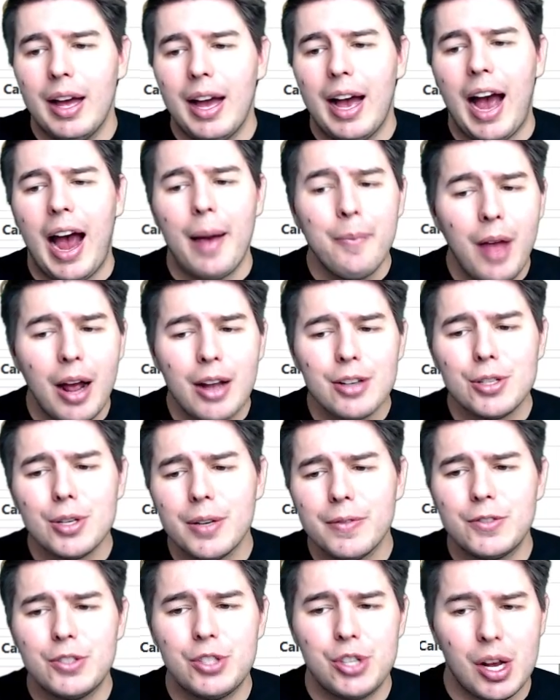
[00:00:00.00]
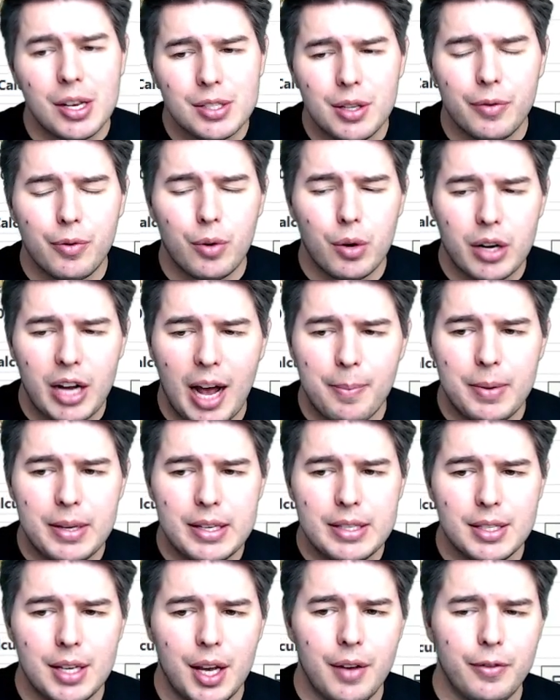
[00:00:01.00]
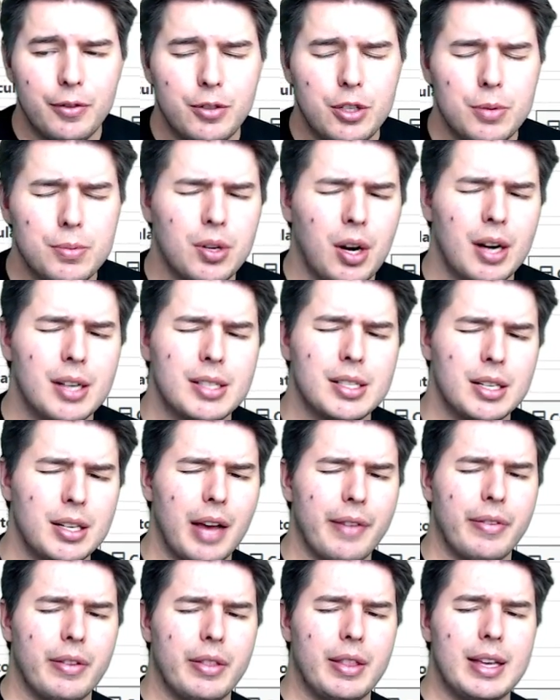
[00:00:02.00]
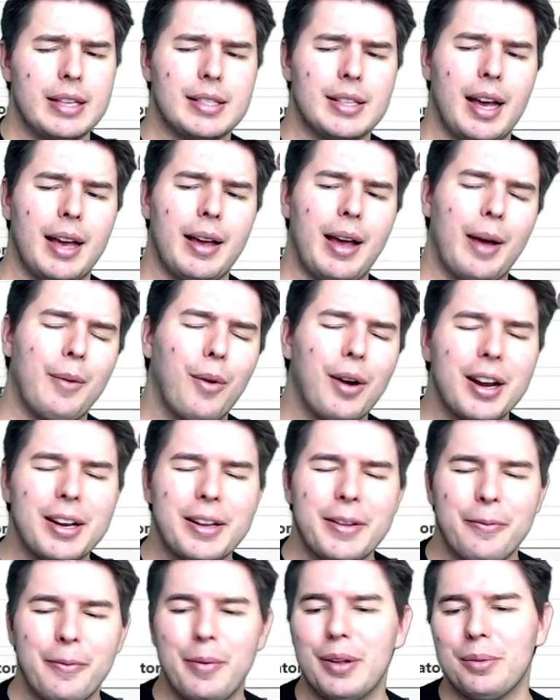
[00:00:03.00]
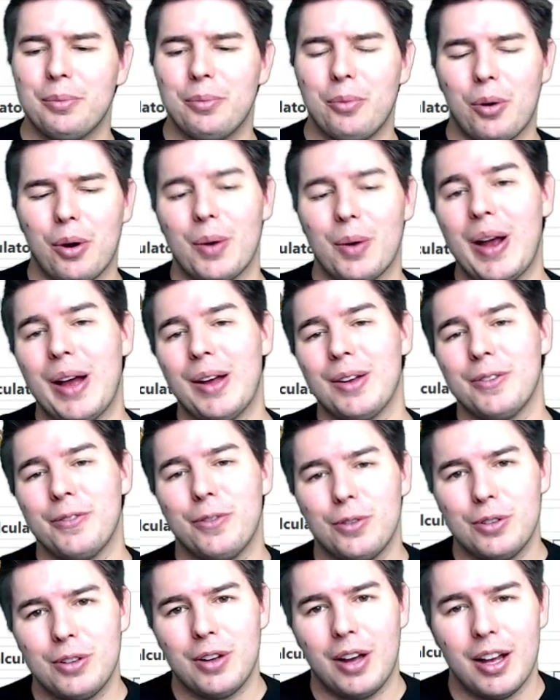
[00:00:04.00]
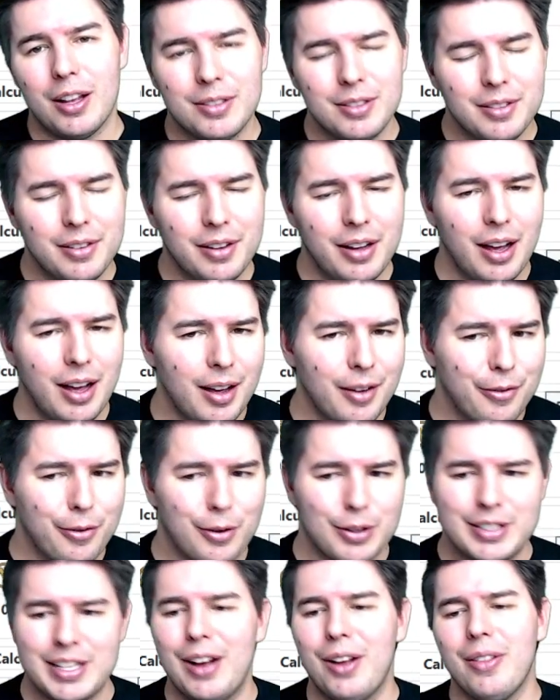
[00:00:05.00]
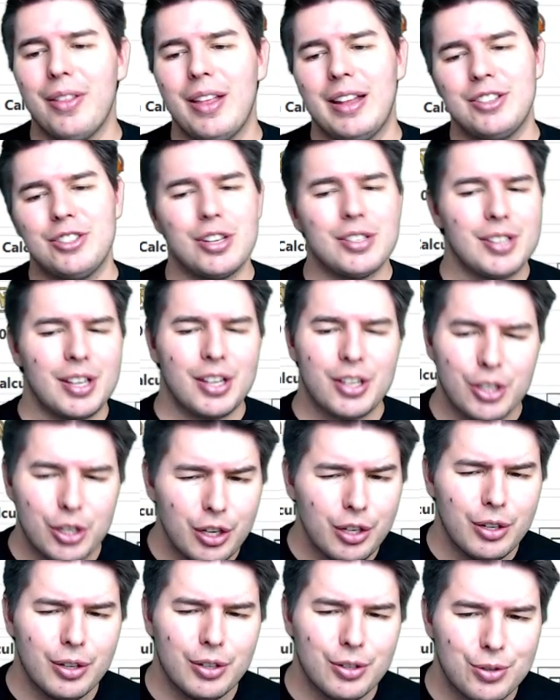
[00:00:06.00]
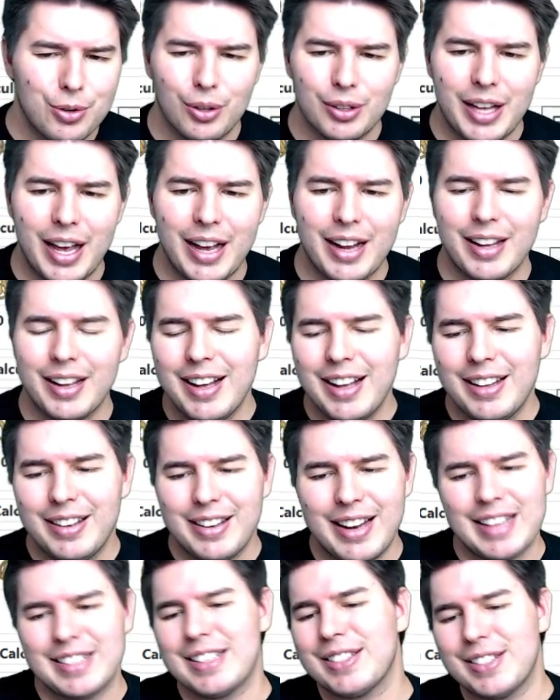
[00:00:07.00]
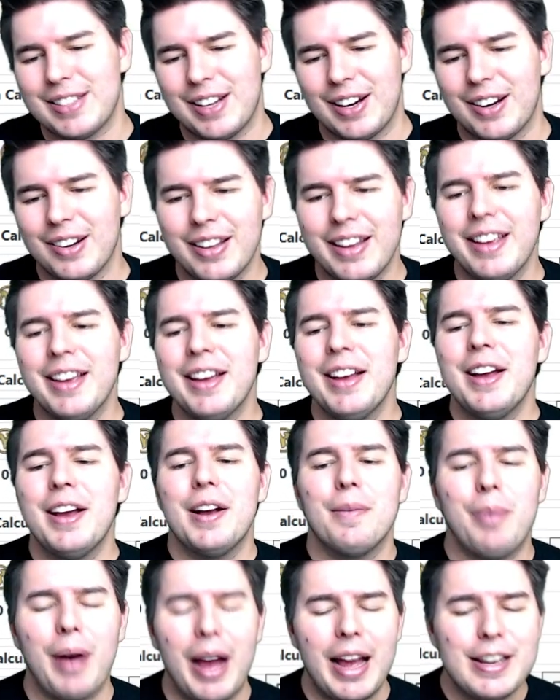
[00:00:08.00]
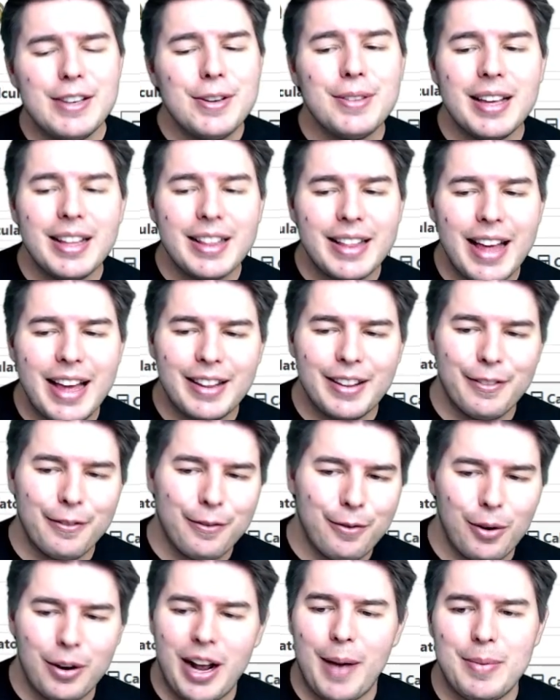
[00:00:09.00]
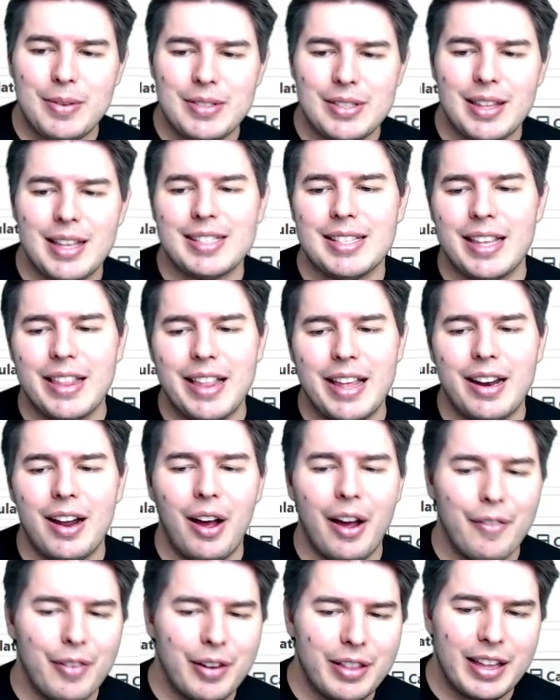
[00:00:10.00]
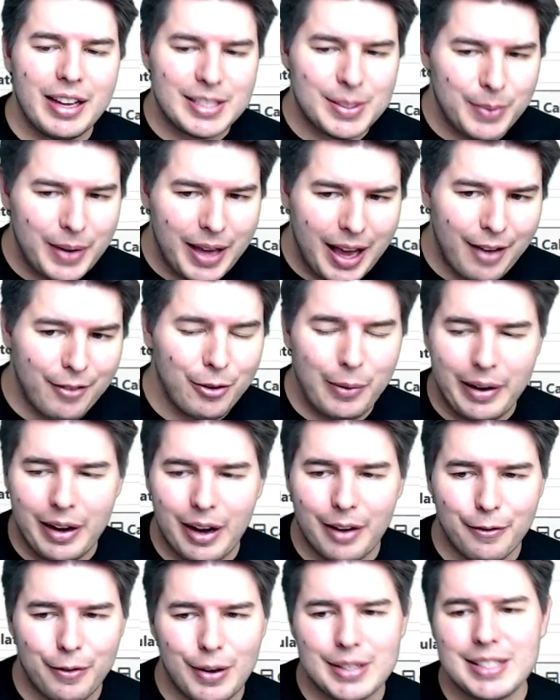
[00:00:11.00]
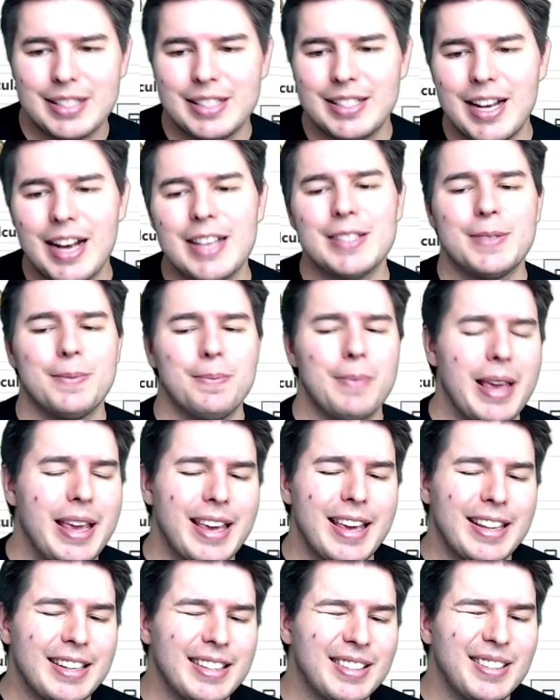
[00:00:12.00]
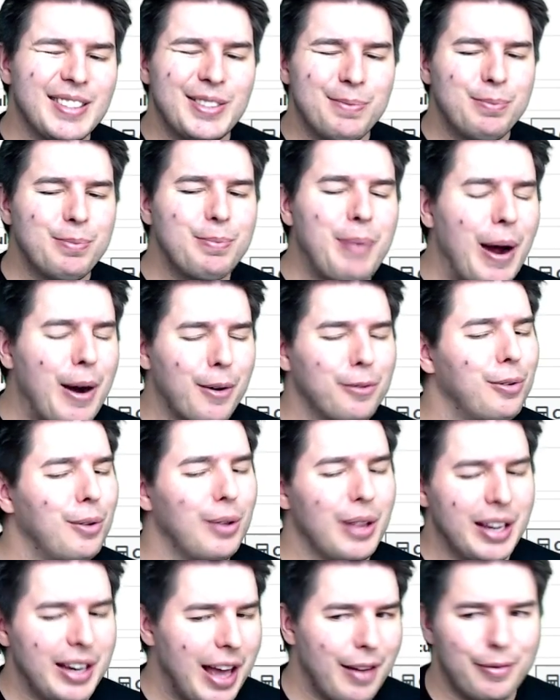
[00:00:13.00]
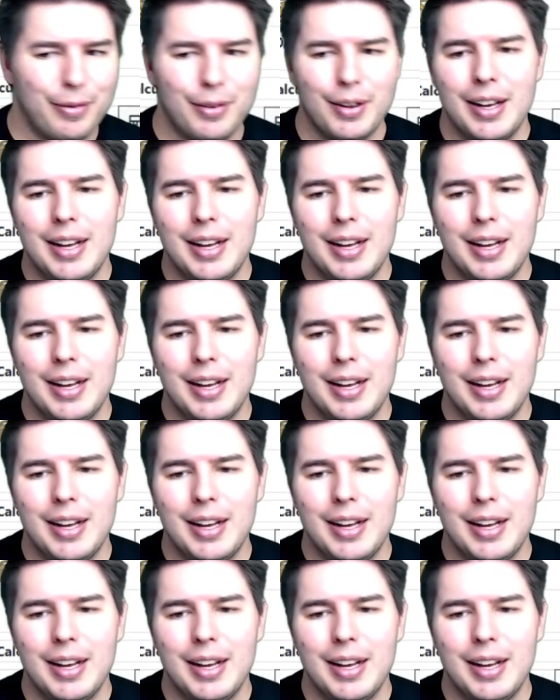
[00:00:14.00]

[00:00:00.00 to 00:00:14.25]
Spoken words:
I'm not sure if just the 4 copies of Doomskar is enough in this. I wanted to build more around Fortell than just a good control deck necessarily, but I do think that 4 copies of this and then everything else that we have going on for us does make it powerful enough.